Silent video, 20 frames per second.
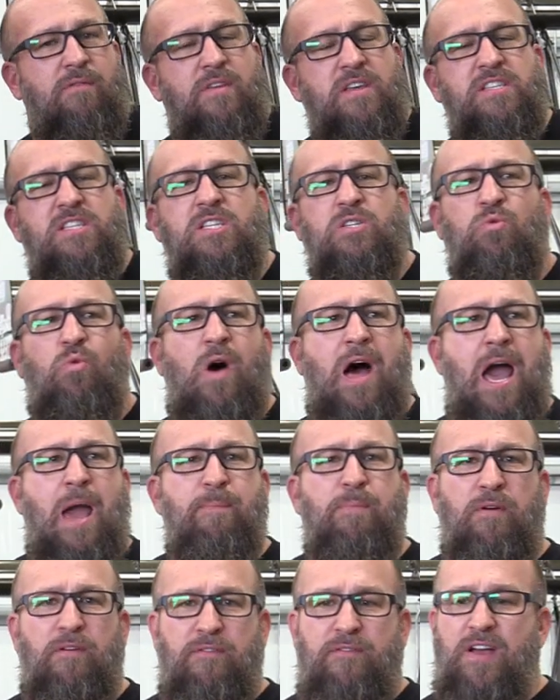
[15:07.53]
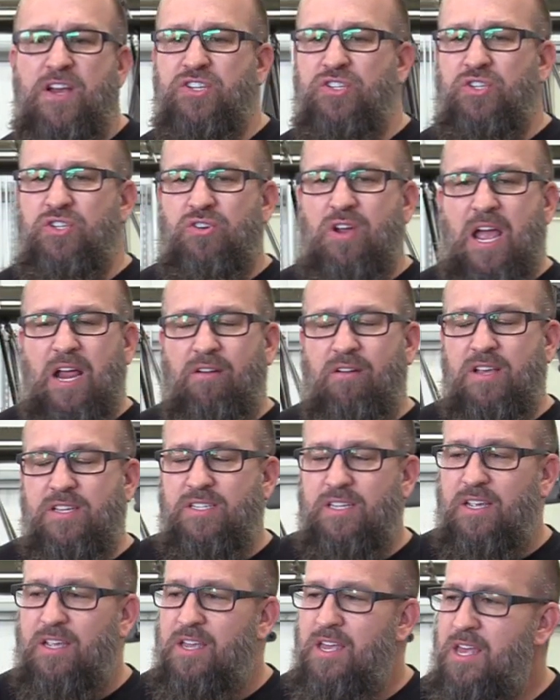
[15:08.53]
This is why professional drag
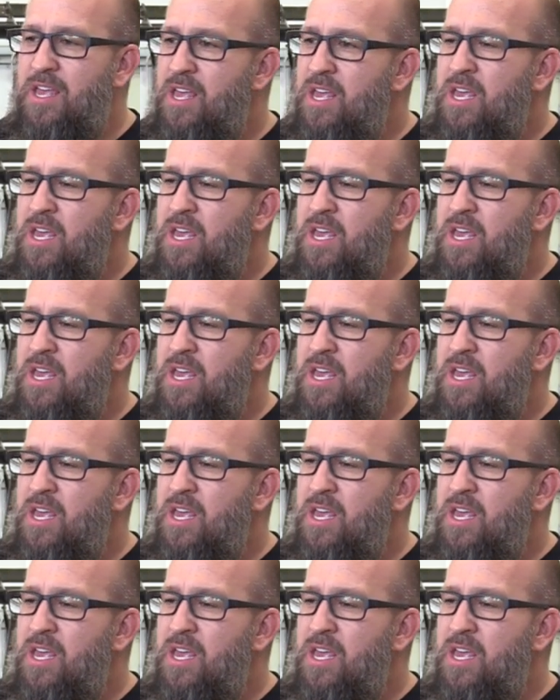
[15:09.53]
racing.